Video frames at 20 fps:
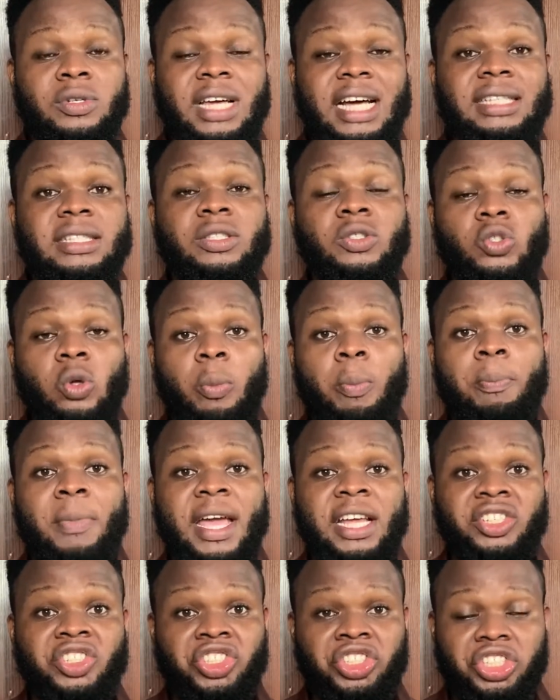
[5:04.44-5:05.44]
that some
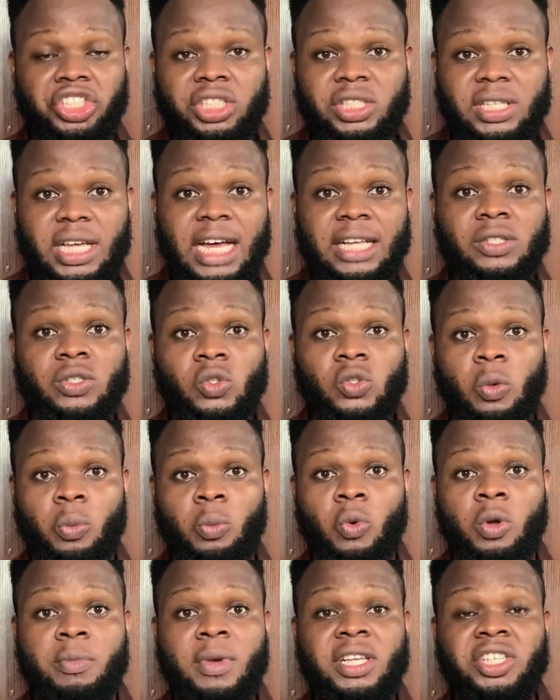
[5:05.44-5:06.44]
men cheat and
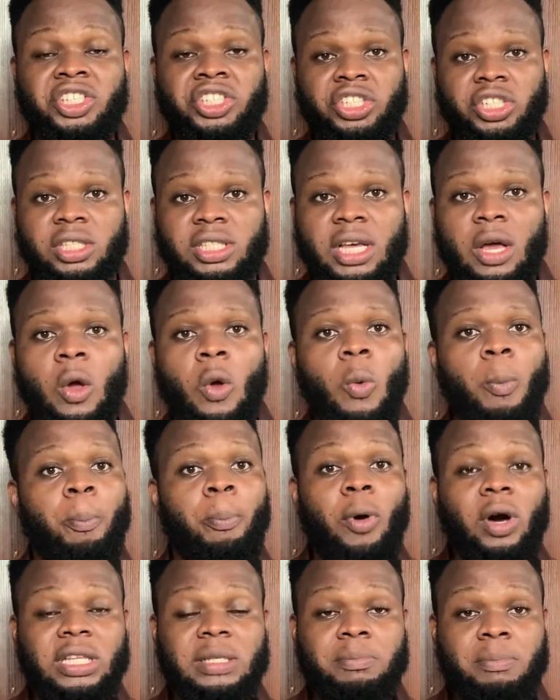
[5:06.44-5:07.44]
some women cheat,
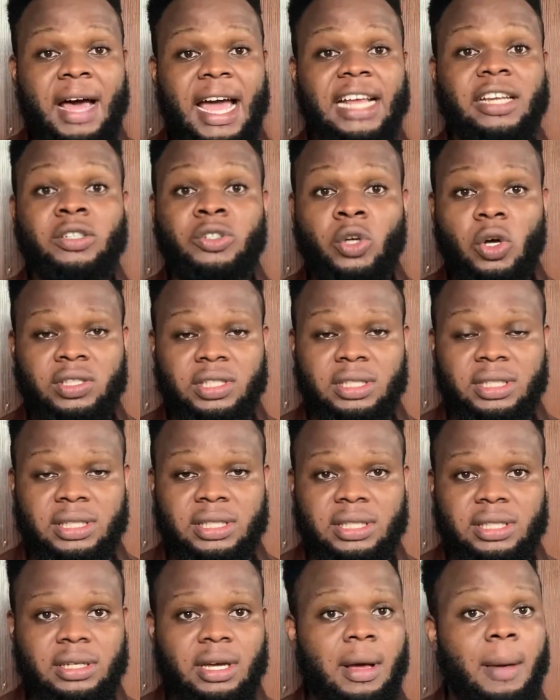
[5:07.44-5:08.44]
but mine
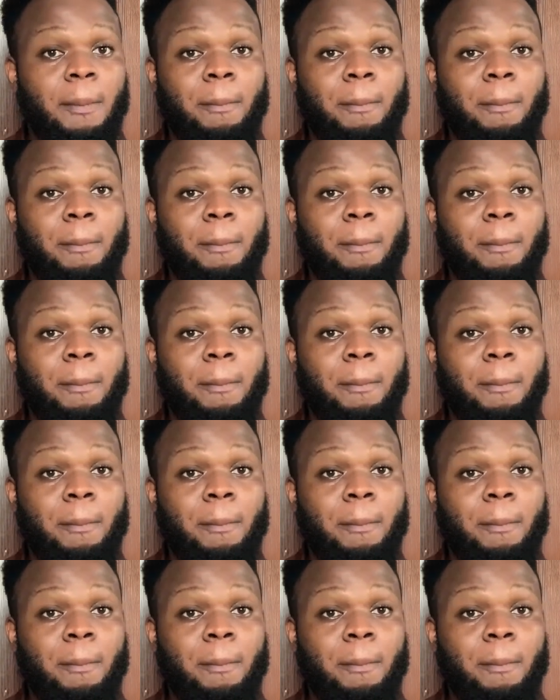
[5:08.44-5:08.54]
doesn't.